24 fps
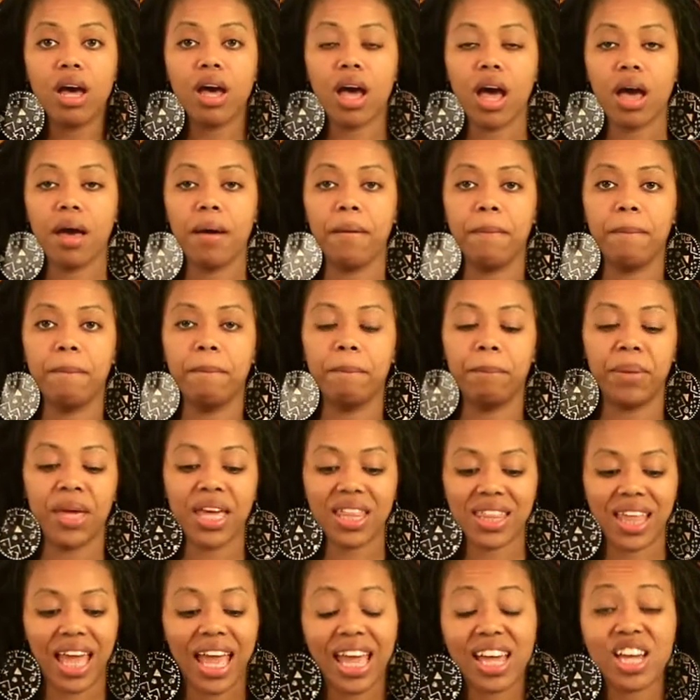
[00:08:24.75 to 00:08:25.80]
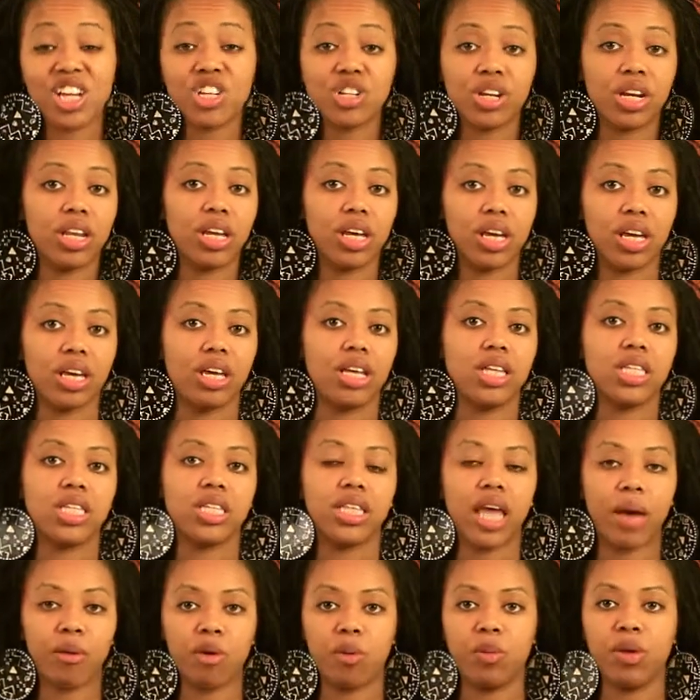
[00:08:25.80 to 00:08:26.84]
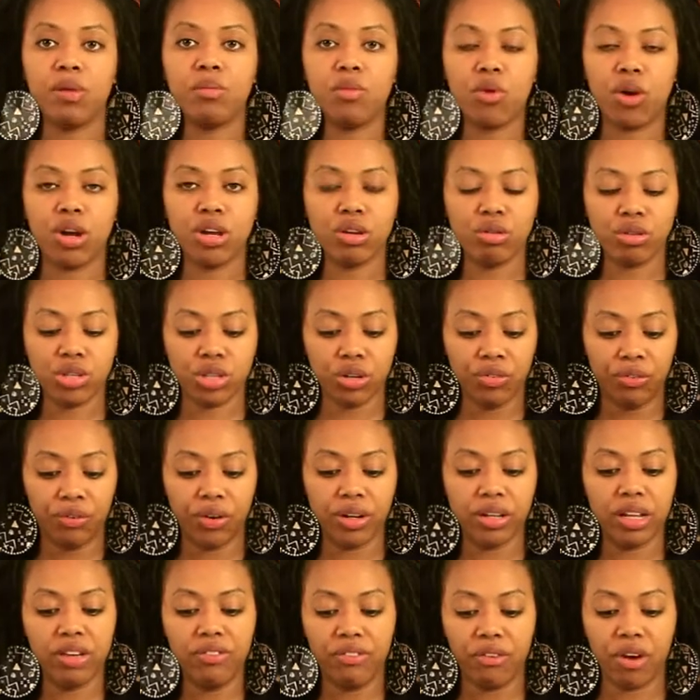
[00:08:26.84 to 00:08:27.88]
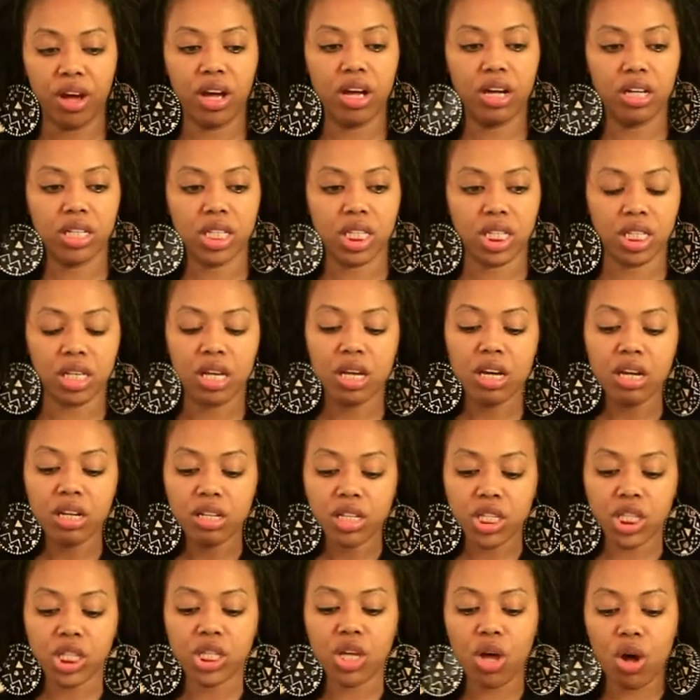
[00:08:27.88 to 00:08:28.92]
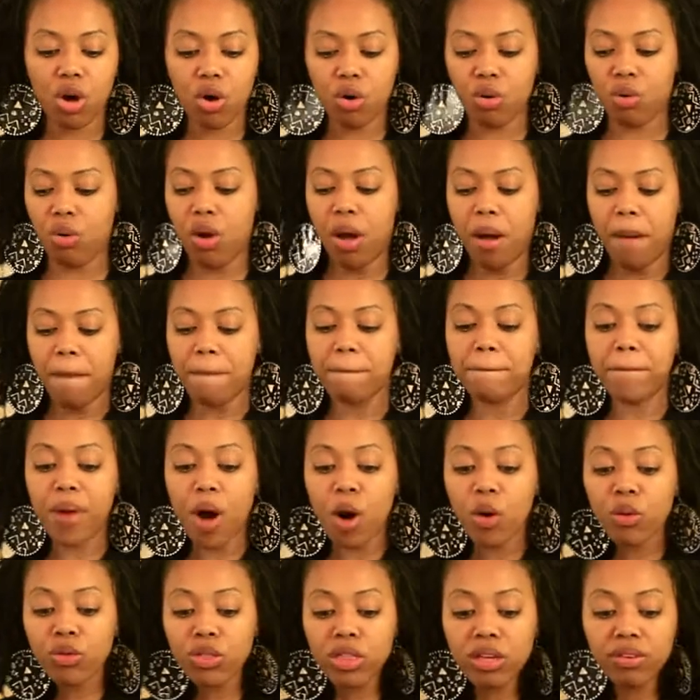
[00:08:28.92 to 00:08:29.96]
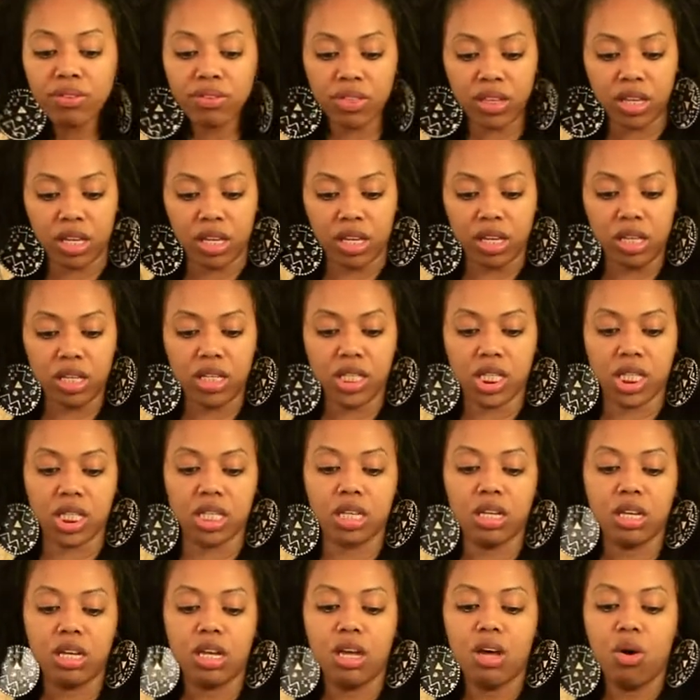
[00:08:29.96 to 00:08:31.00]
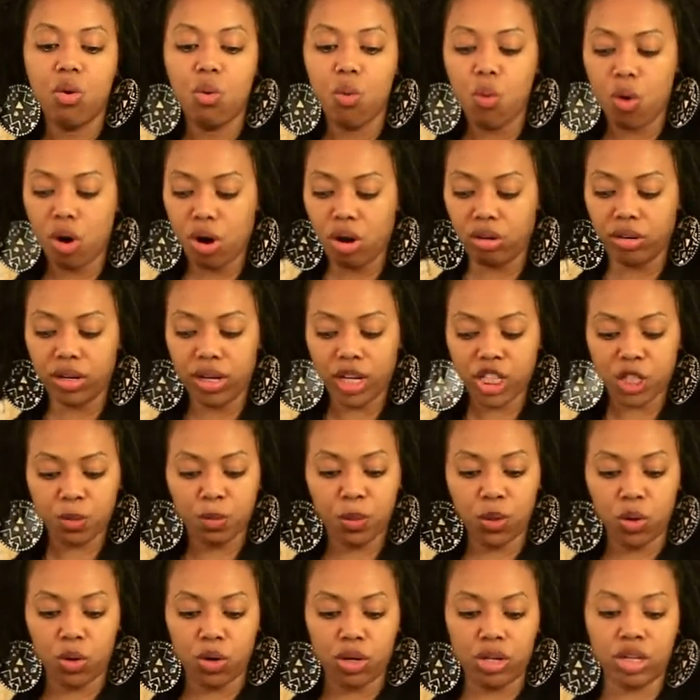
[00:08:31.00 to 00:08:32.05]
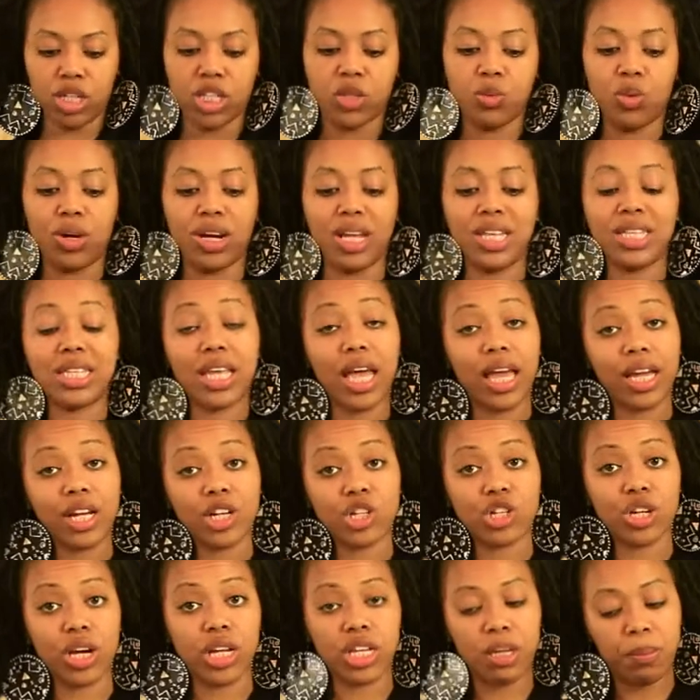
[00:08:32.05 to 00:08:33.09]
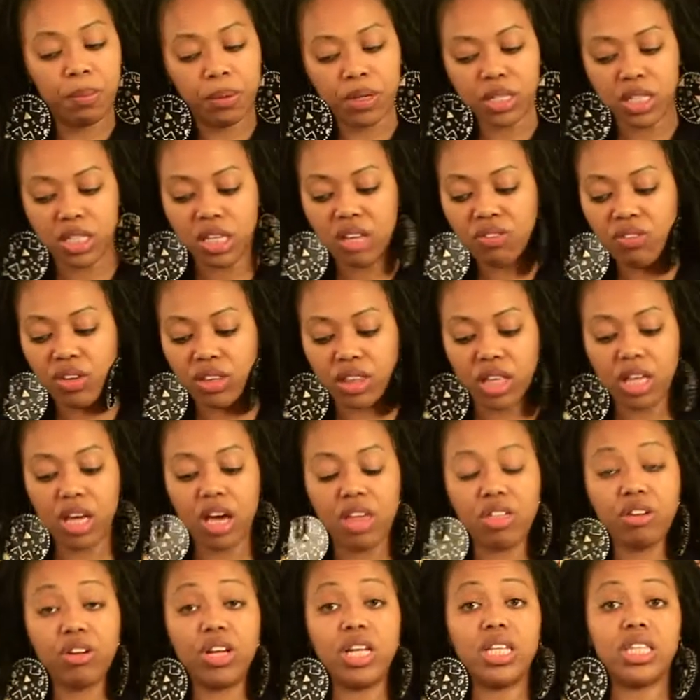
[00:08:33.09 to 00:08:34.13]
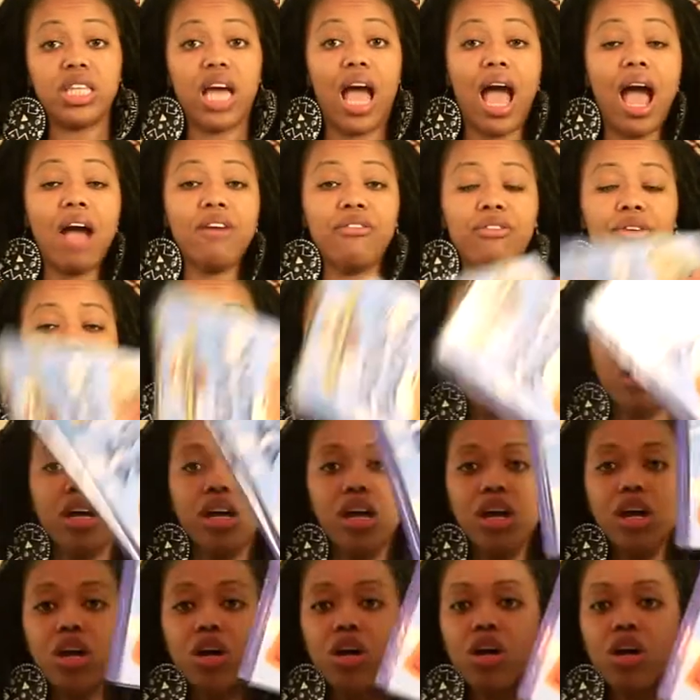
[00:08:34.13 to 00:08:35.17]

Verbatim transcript: um, being the age that he is, that will be more user friendly for us. So both of these world explorers, one is Asia and the Pacific, the other is Africa,